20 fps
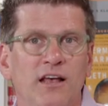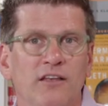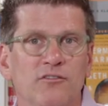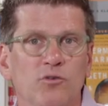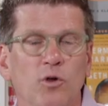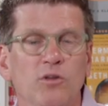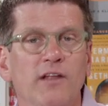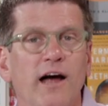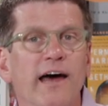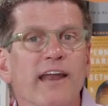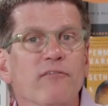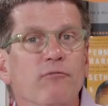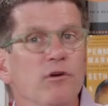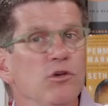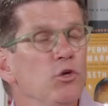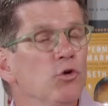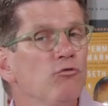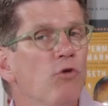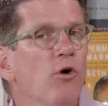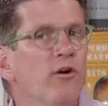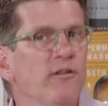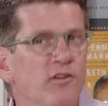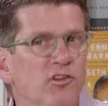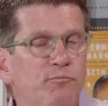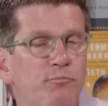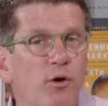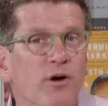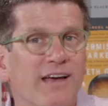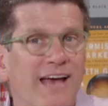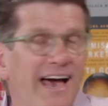So, a lot of what you wrote in
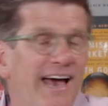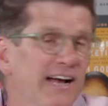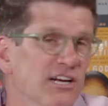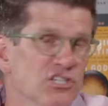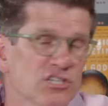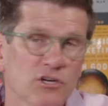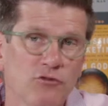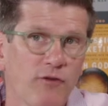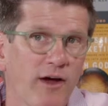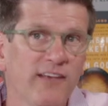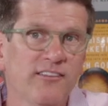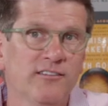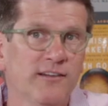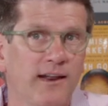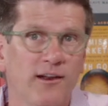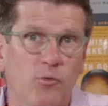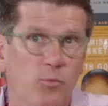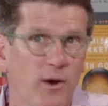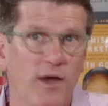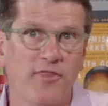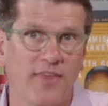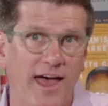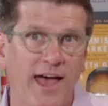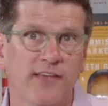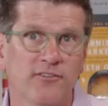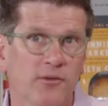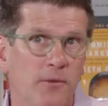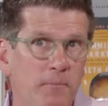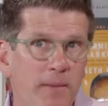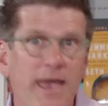this book, I actually resonated with
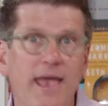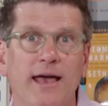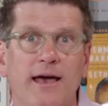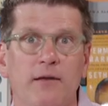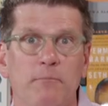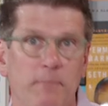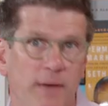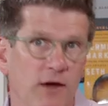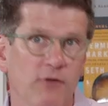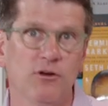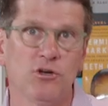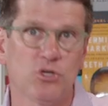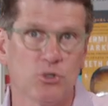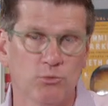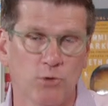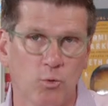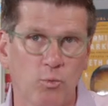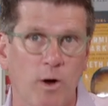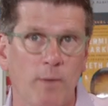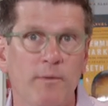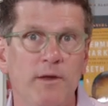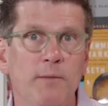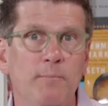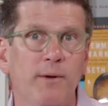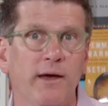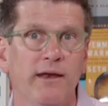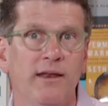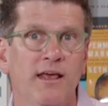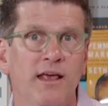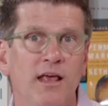as a man married to a woman,
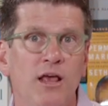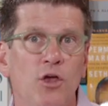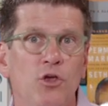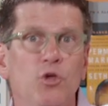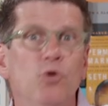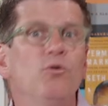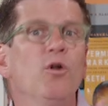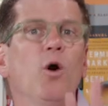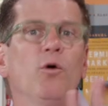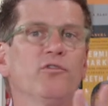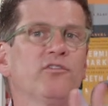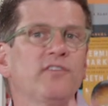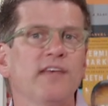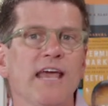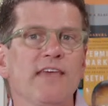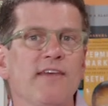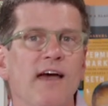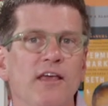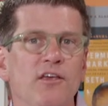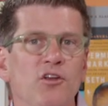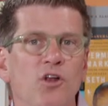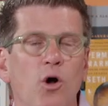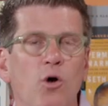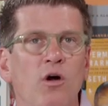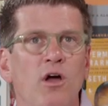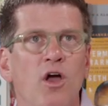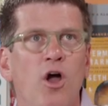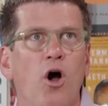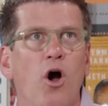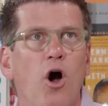but you don't say that, you
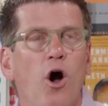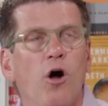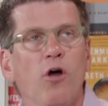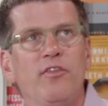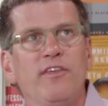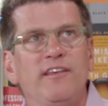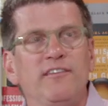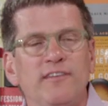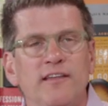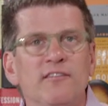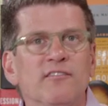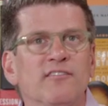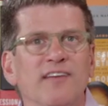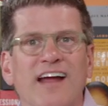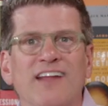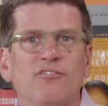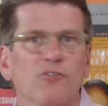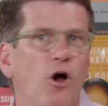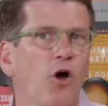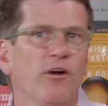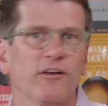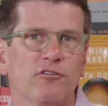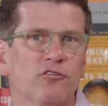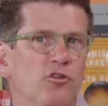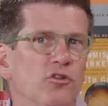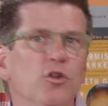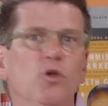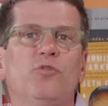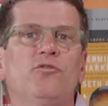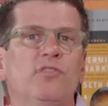know, all these insights are
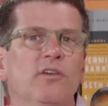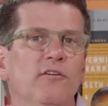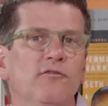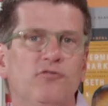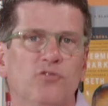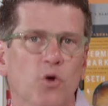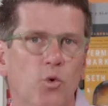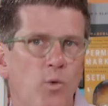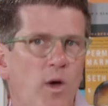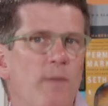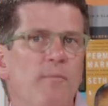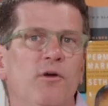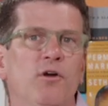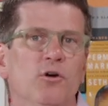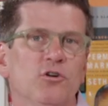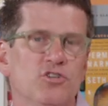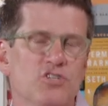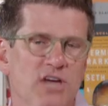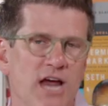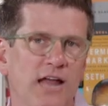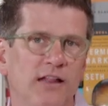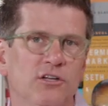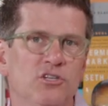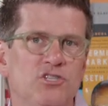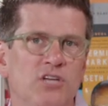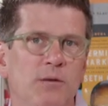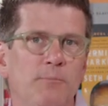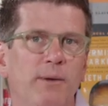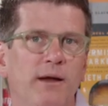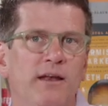exclusive to women or
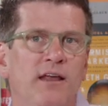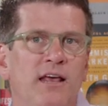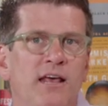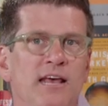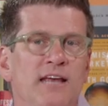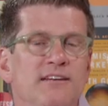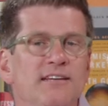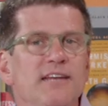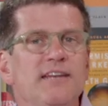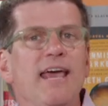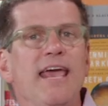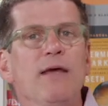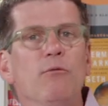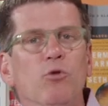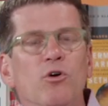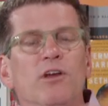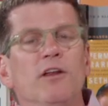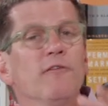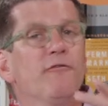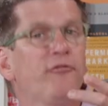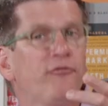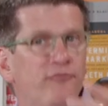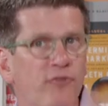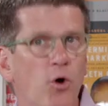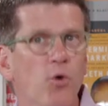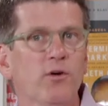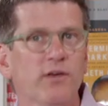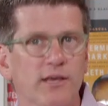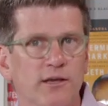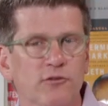challenging. But today we're going to
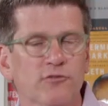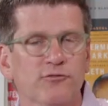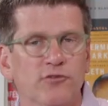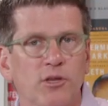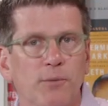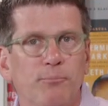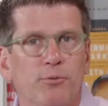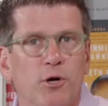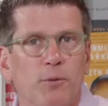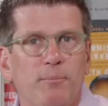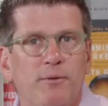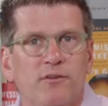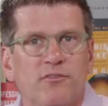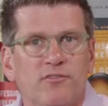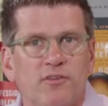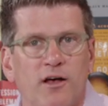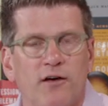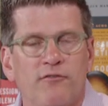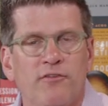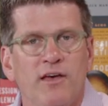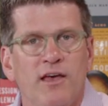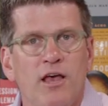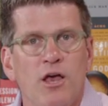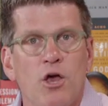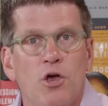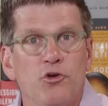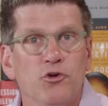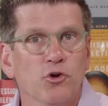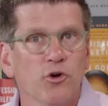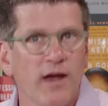focus for the purpose of
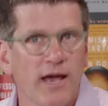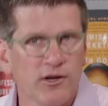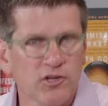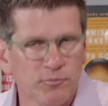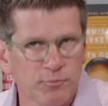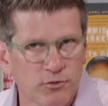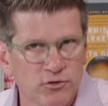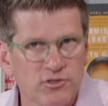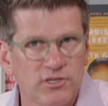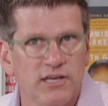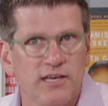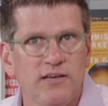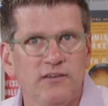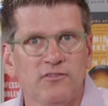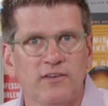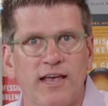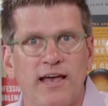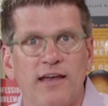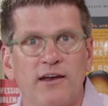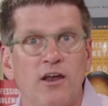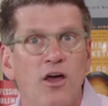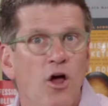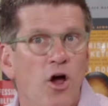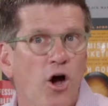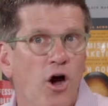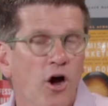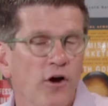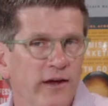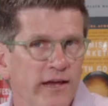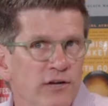your expertise and
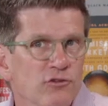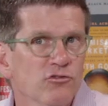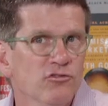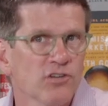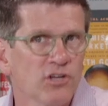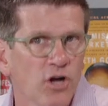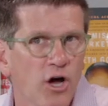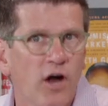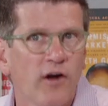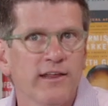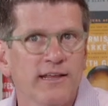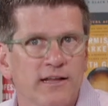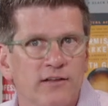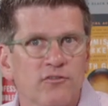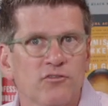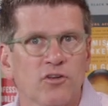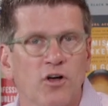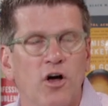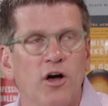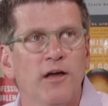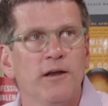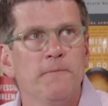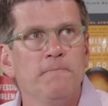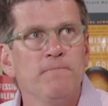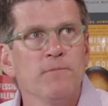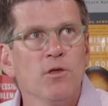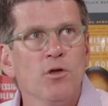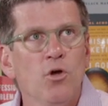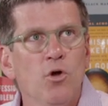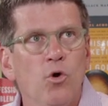our interested audience
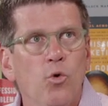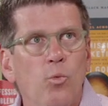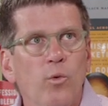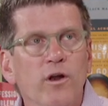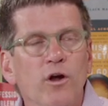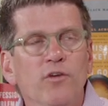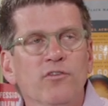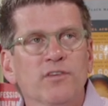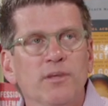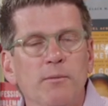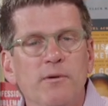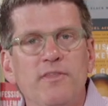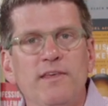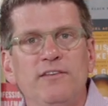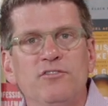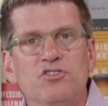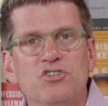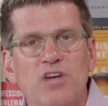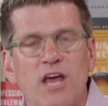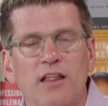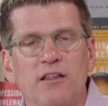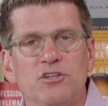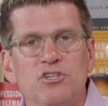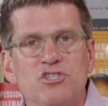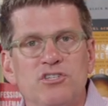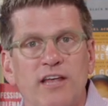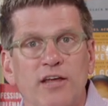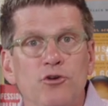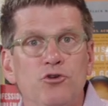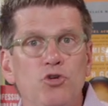on what are some of these
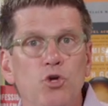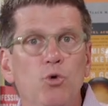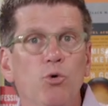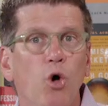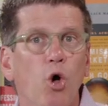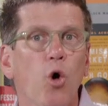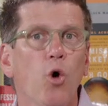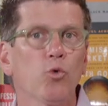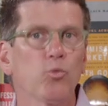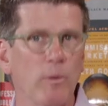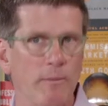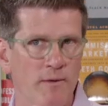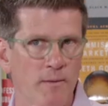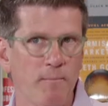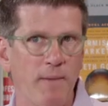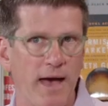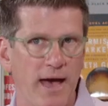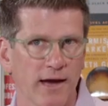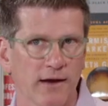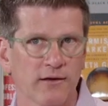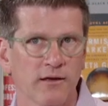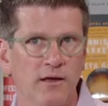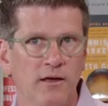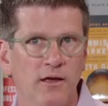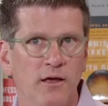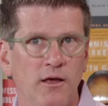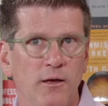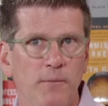challenges that do hold women back?